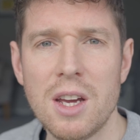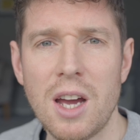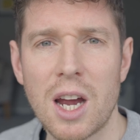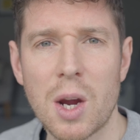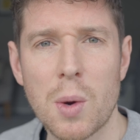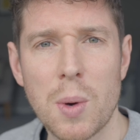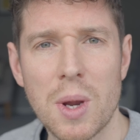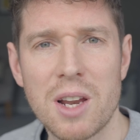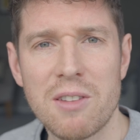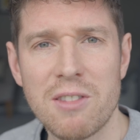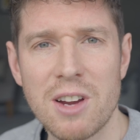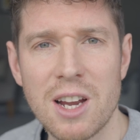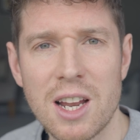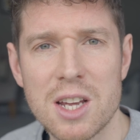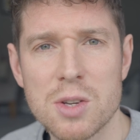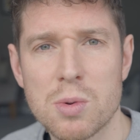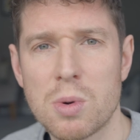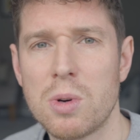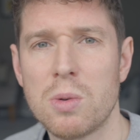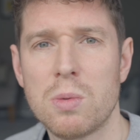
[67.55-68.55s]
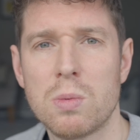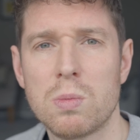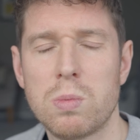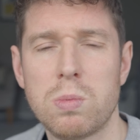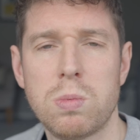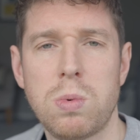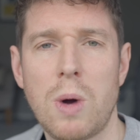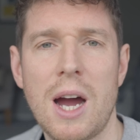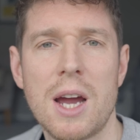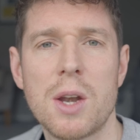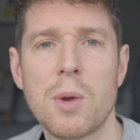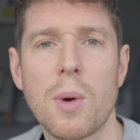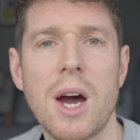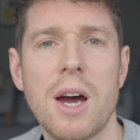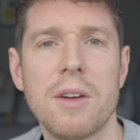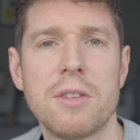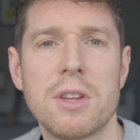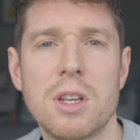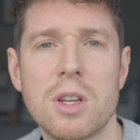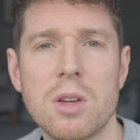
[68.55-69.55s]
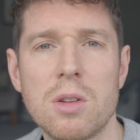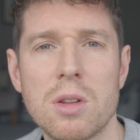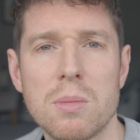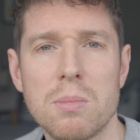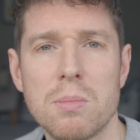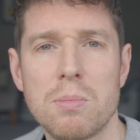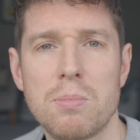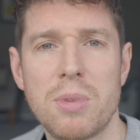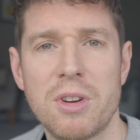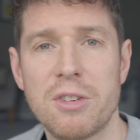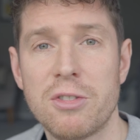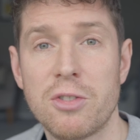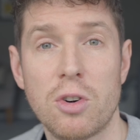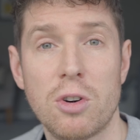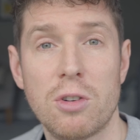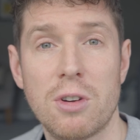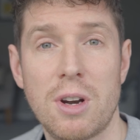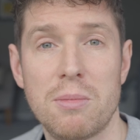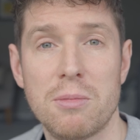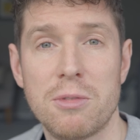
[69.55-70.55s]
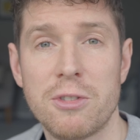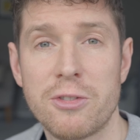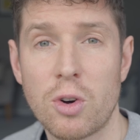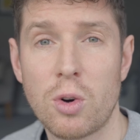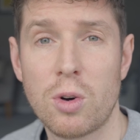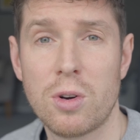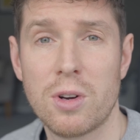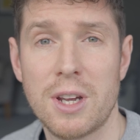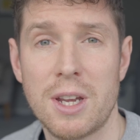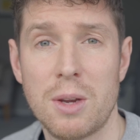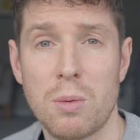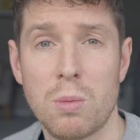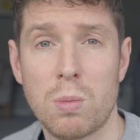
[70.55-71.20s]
I quickly realised, well, why do I have to do them before I'm 40?